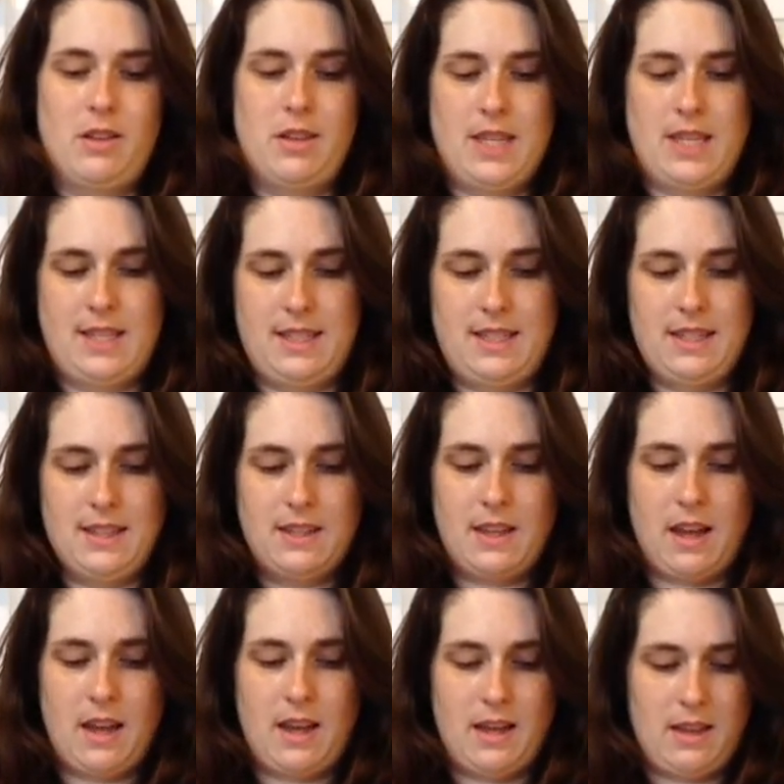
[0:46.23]
This is
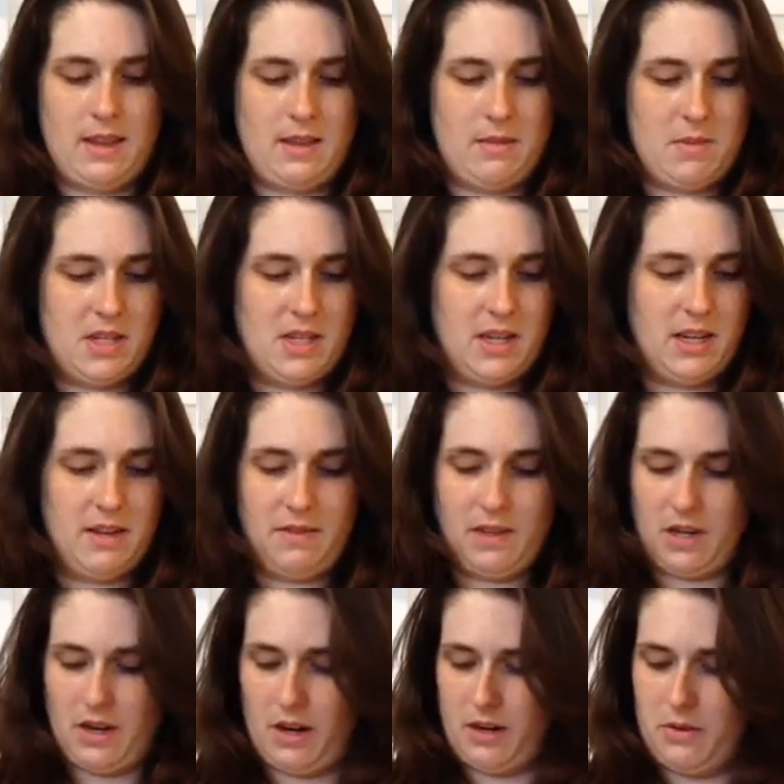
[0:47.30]
the Madonna of the
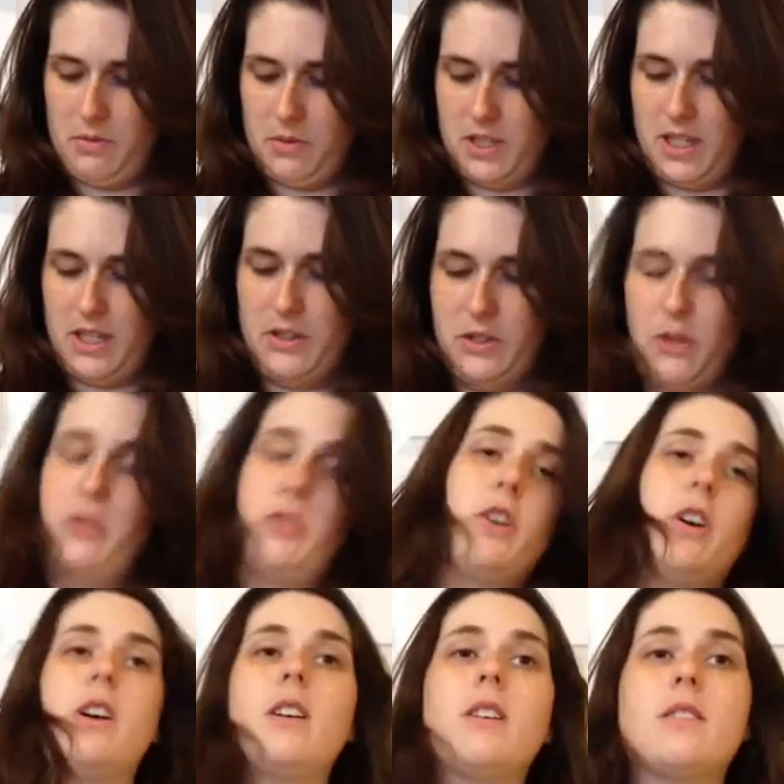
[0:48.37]
Garden, which I showed
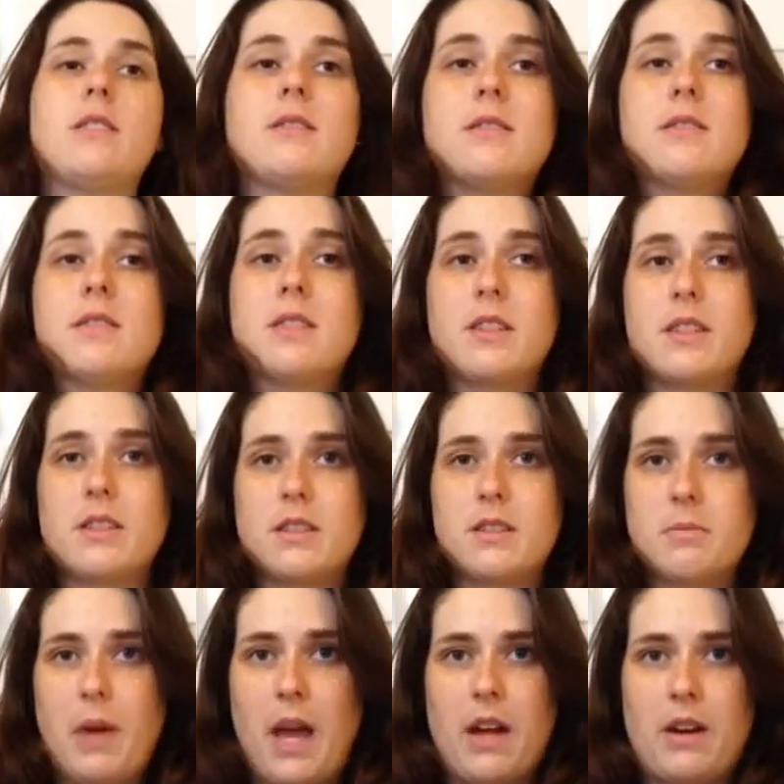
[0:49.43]
y'all
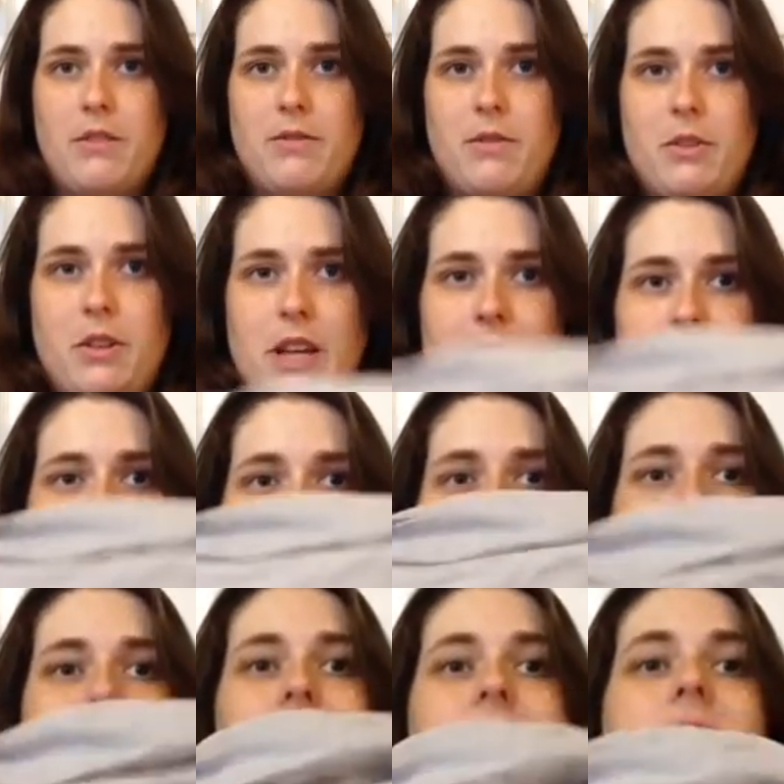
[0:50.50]
the pattern for last
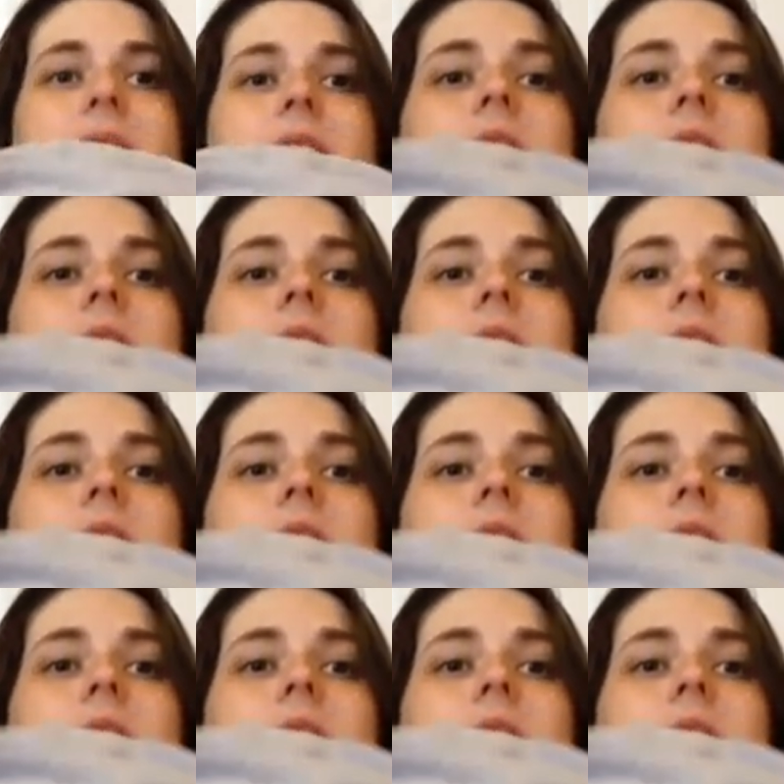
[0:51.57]
week.